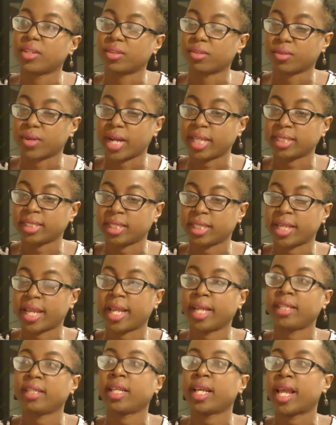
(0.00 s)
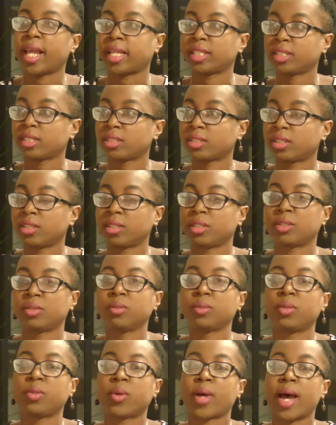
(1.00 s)
Threats again,
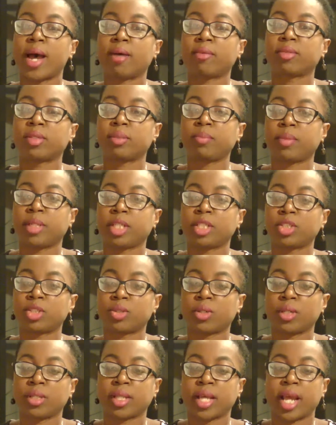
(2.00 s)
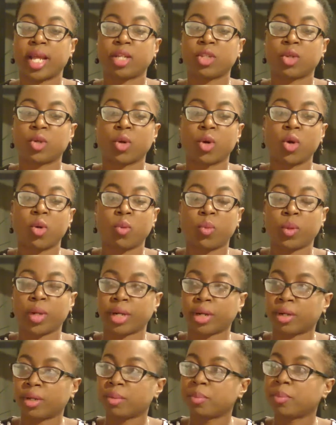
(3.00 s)
external. You have to make sure that you're
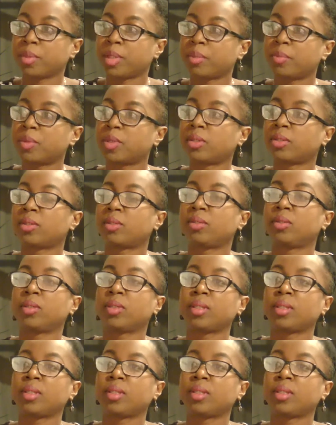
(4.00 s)
aware. People